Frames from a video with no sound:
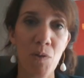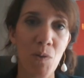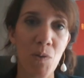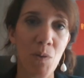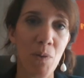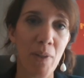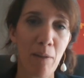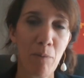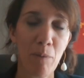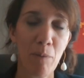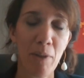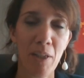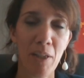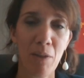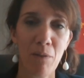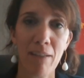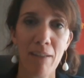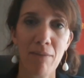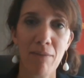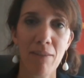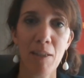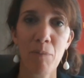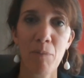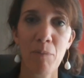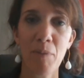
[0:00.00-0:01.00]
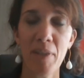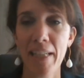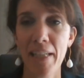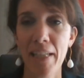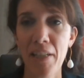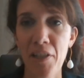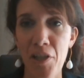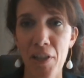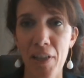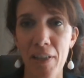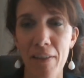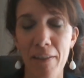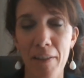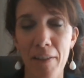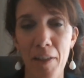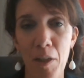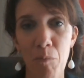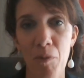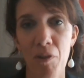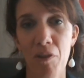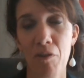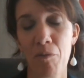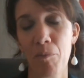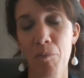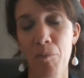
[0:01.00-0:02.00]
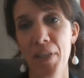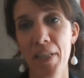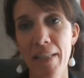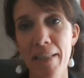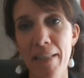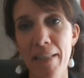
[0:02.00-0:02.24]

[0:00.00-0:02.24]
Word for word: But also that we don't have a limitation on the number of